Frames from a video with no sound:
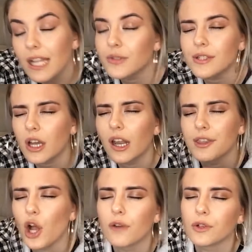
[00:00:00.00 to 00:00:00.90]
so it's kind of
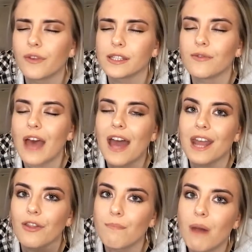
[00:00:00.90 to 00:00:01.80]
like the after effects of that and
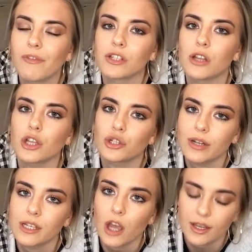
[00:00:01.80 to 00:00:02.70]
how the mother starts
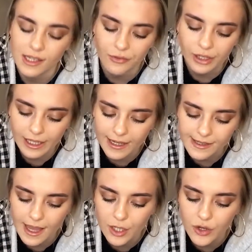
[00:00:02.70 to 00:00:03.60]
treating her differently,
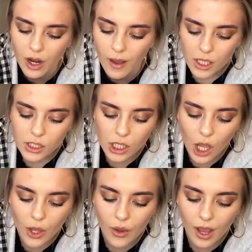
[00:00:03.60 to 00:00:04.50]
etc. So
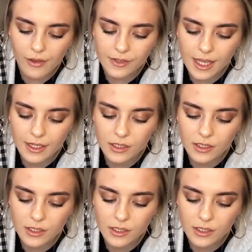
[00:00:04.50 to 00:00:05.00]
I said